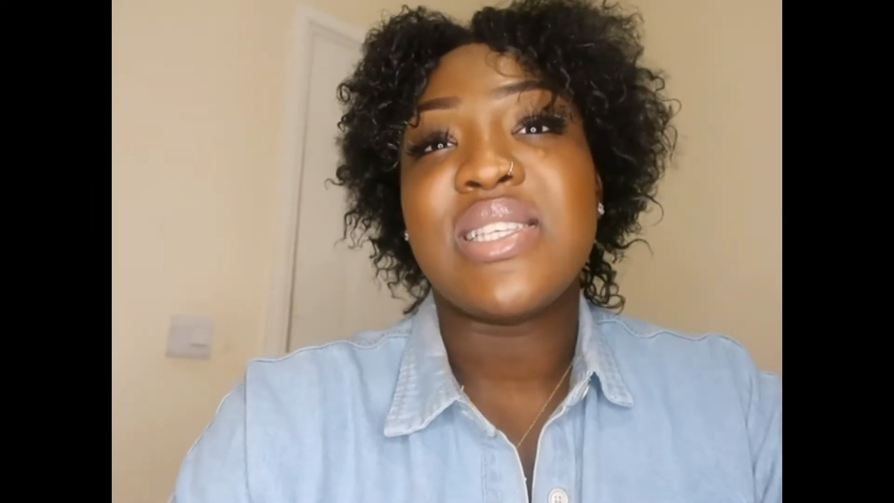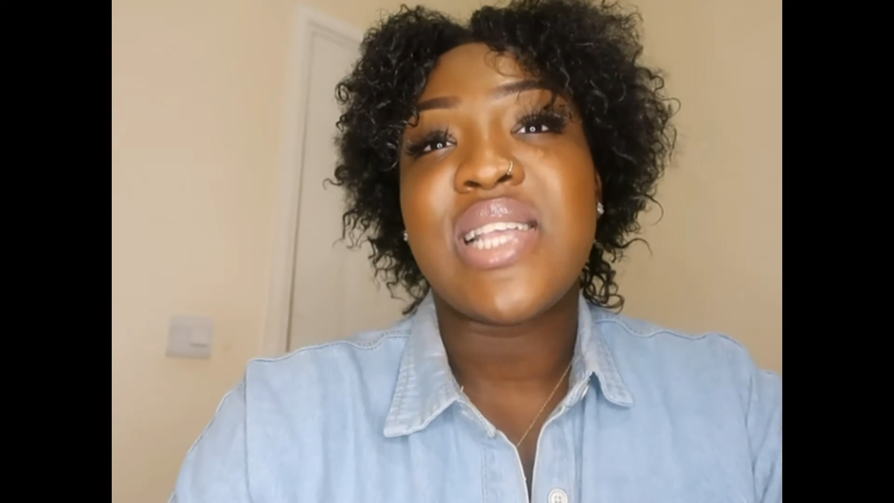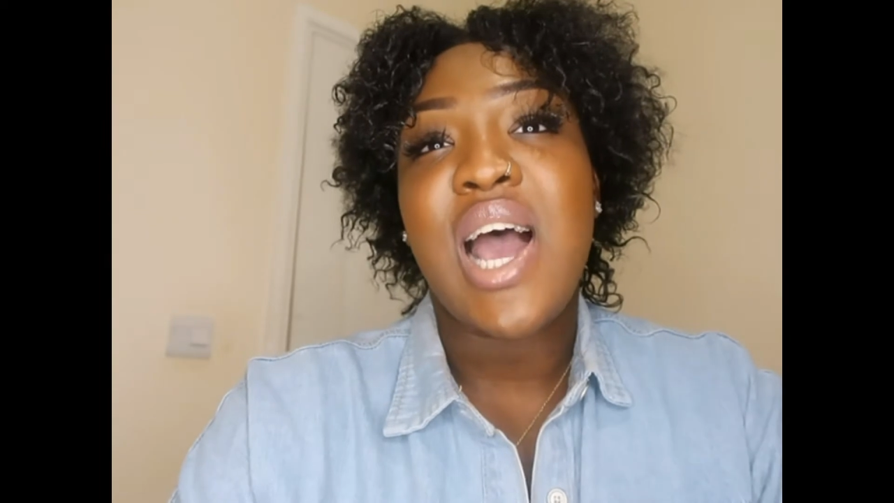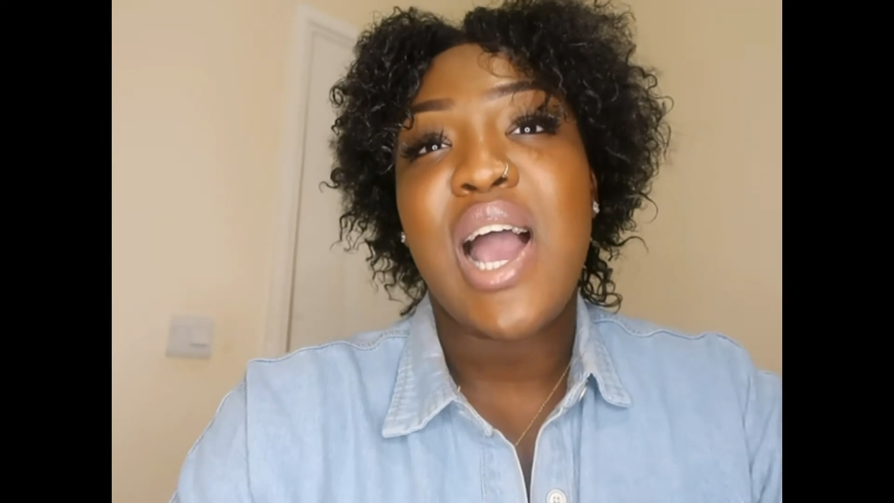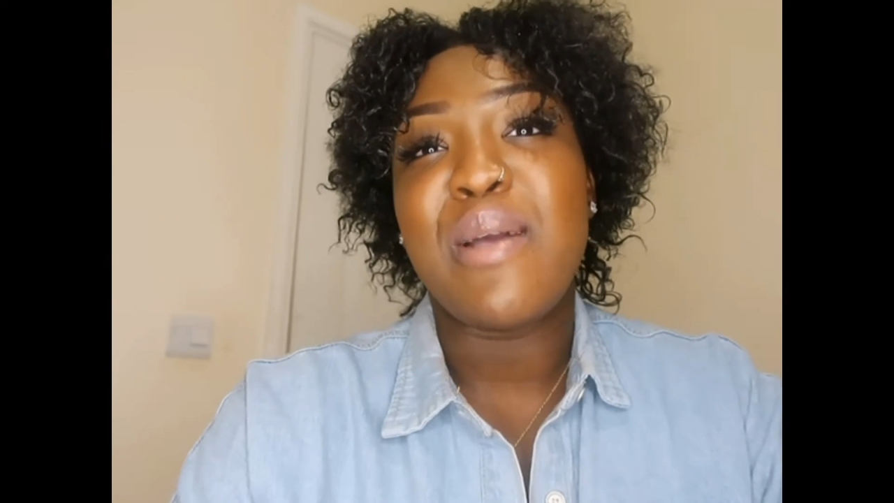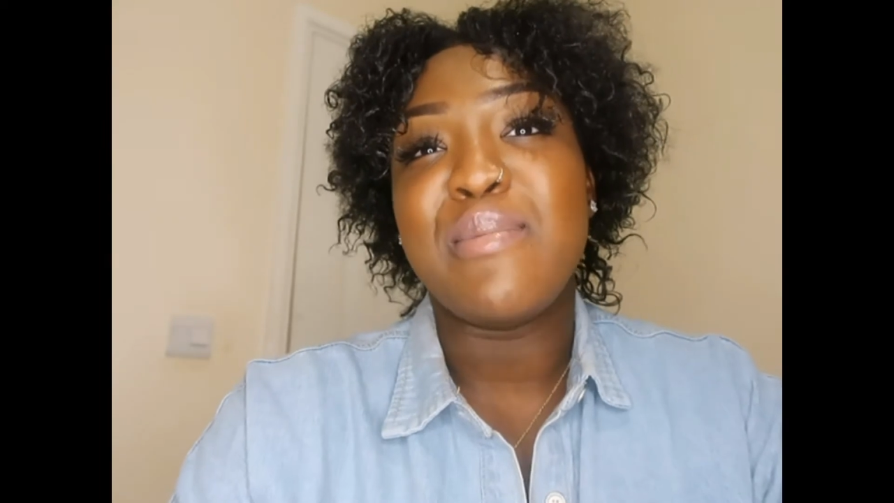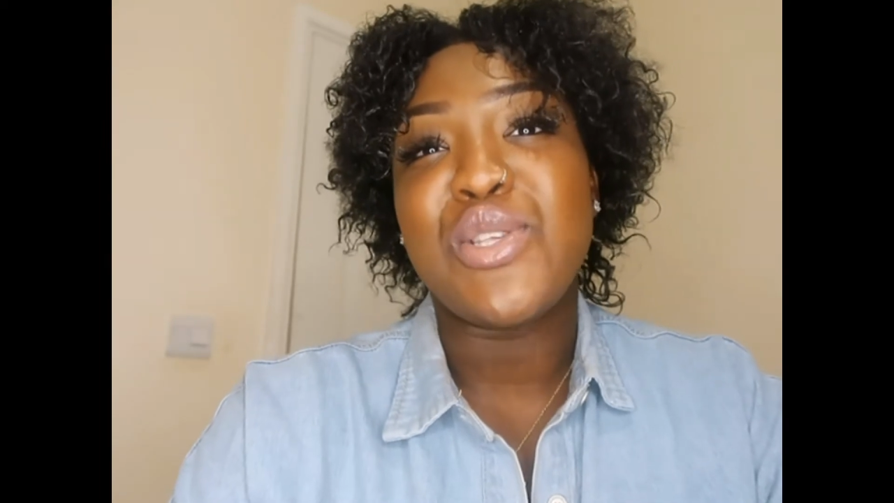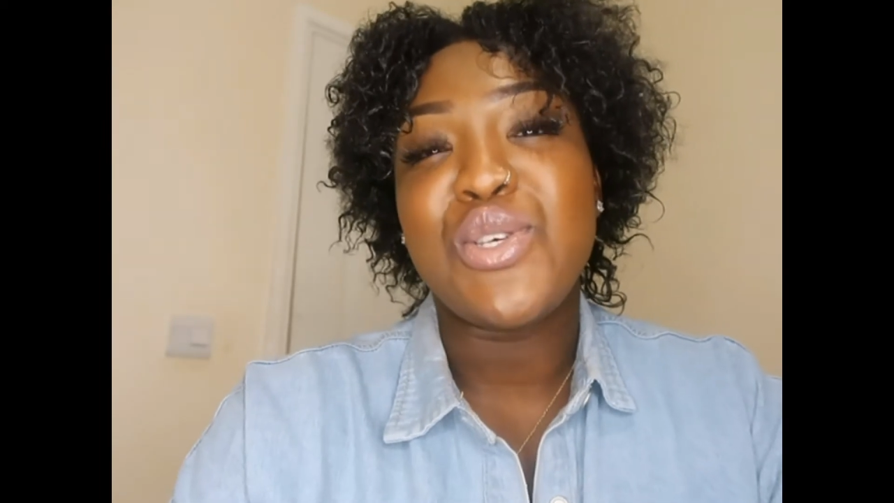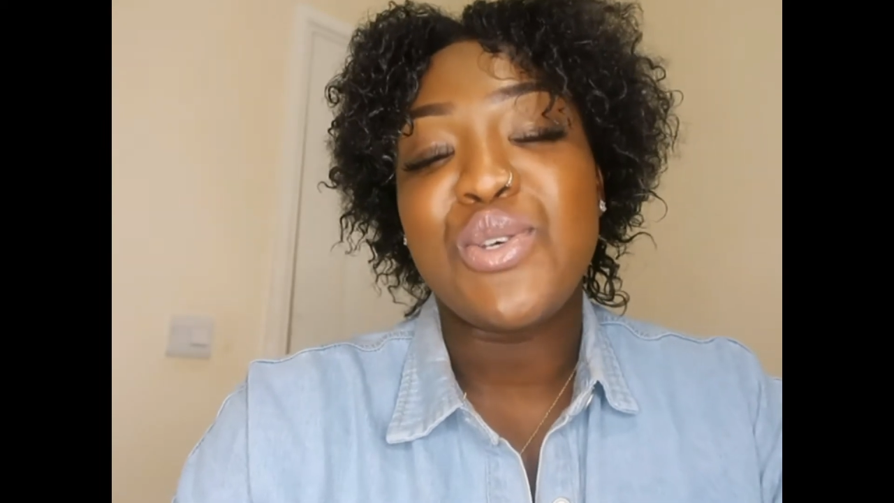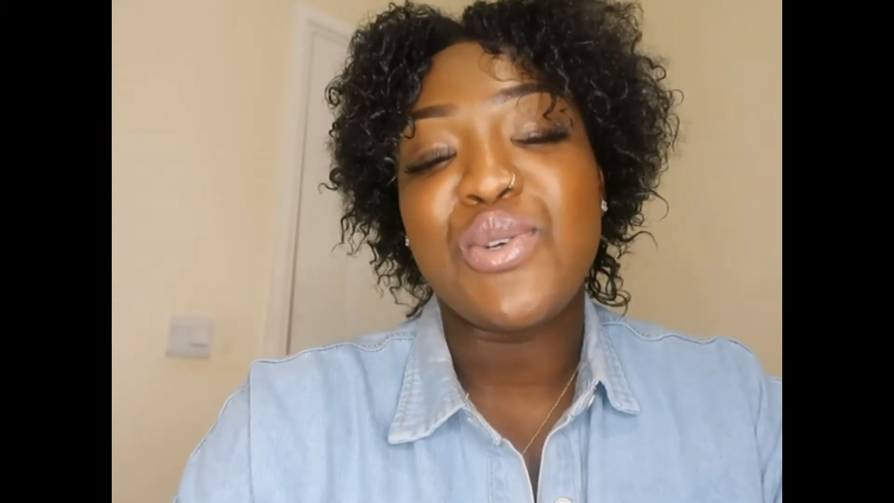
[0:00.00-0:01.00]
time
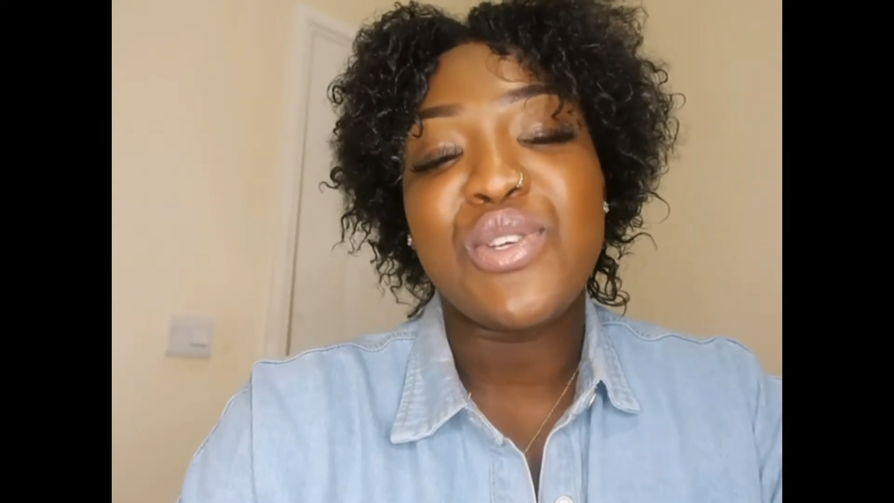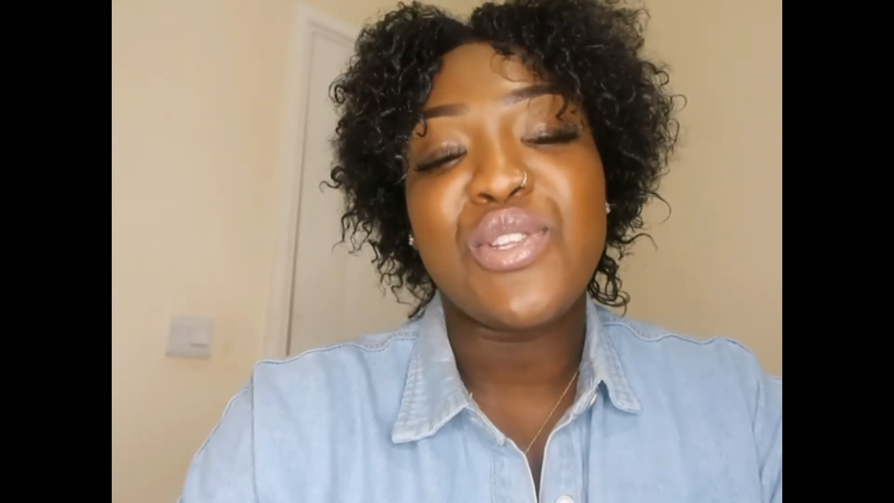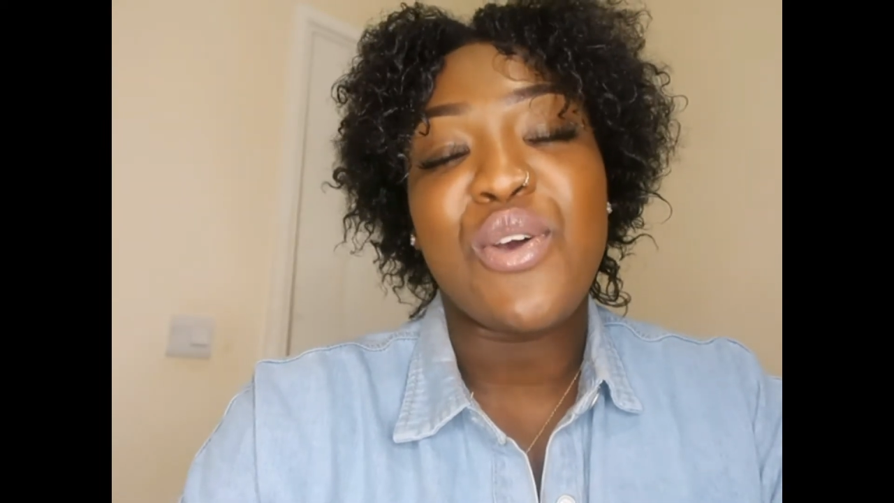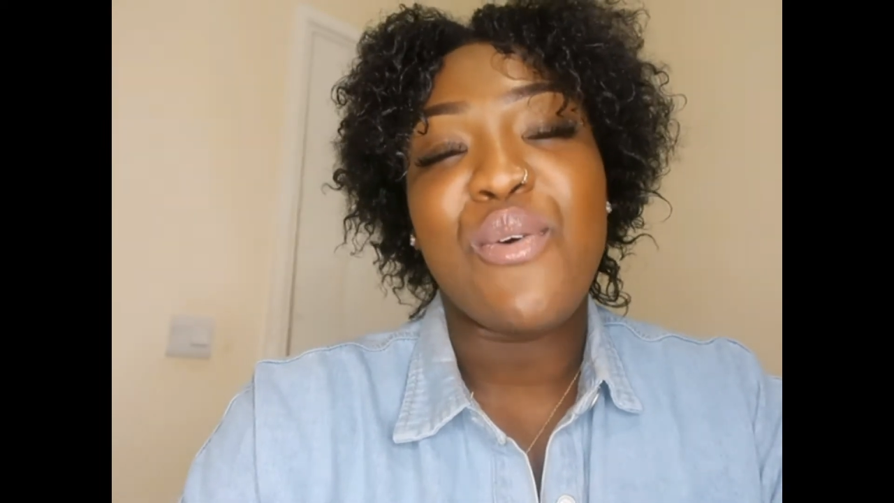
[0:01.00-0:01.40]
to, you know,